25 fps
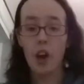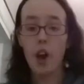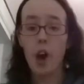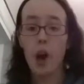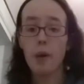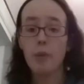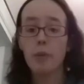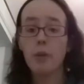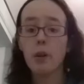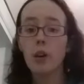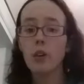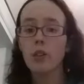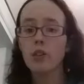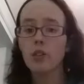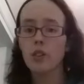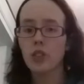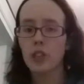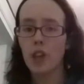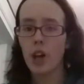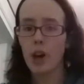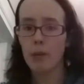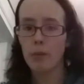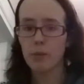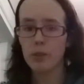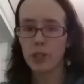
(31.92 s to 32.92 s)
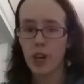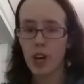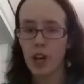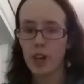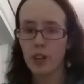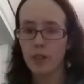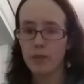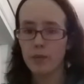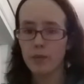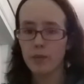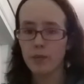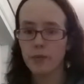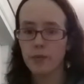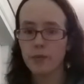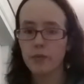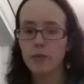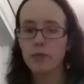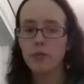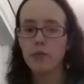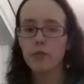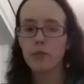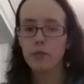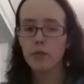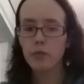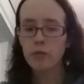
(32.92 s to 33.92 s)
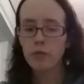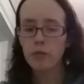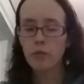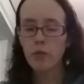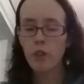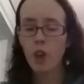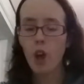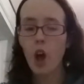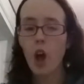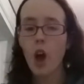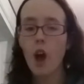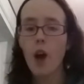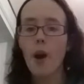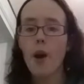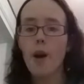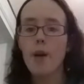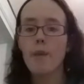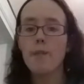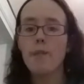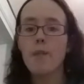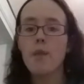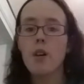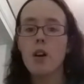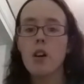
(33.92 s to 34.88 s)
I put on Snapchat. I